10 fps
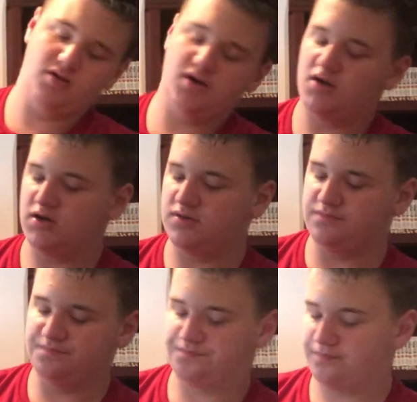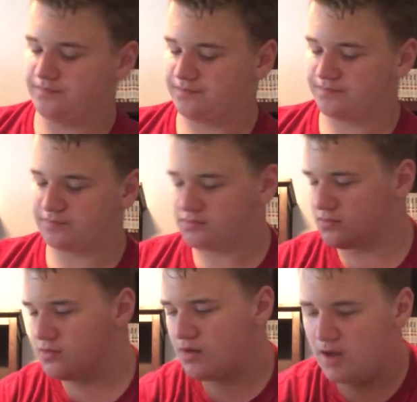
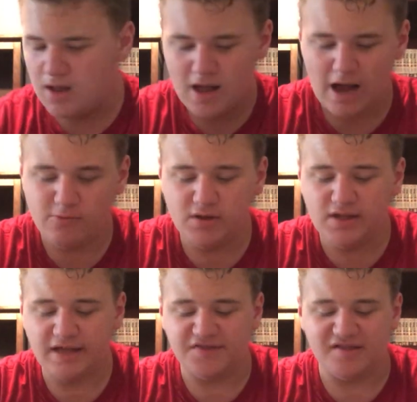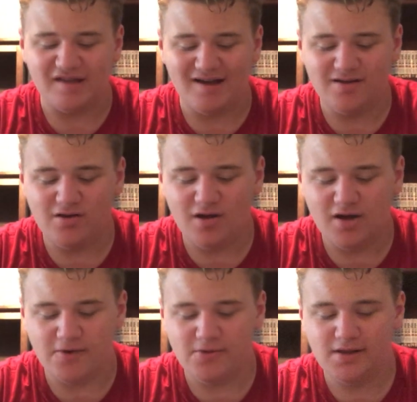I really like the
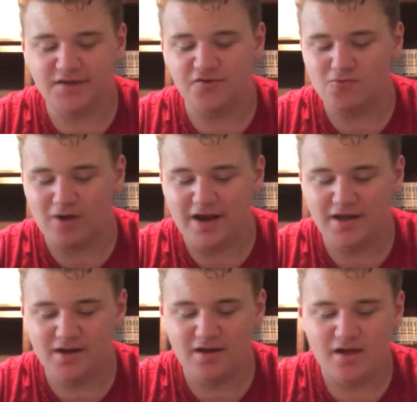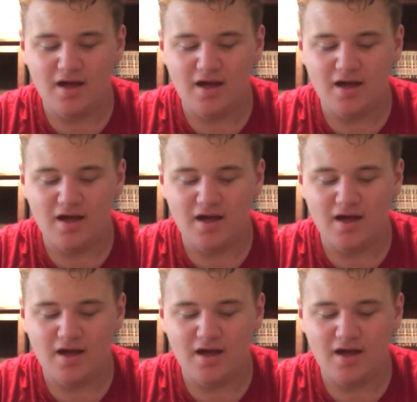dialogue. I really like the writing.